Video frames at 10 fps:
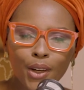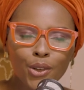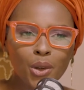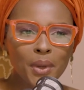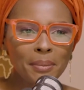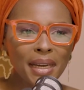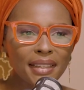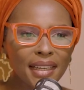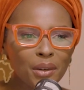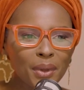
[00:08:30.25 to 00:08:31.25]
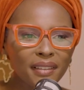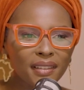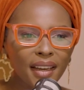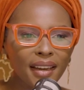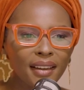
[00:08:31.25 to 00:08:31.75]
So when my dad was
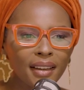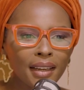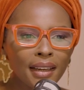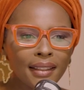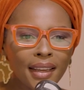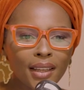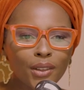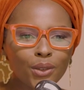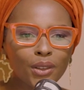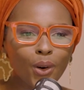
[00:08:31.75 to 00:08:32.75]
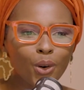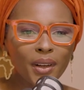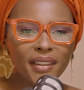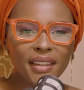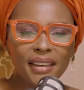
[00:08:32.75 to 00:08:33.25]
saying there is
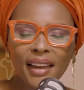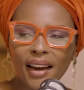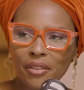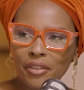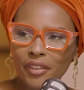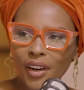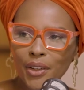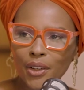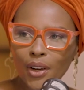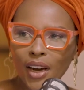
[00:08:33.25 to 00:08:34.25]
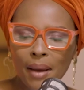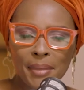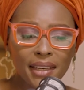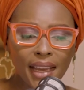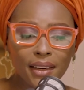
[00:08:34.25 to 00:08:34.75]
always enough,
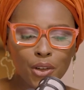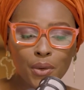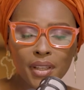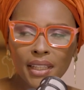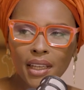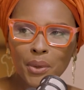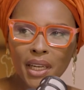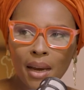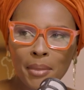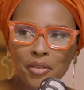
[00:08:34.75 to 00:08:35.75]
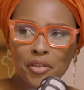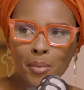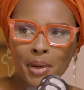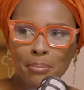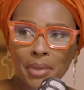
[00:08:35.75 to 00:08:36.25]
and you'd think that we are coming
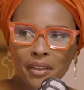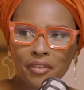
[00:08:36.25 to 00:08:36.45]
from a big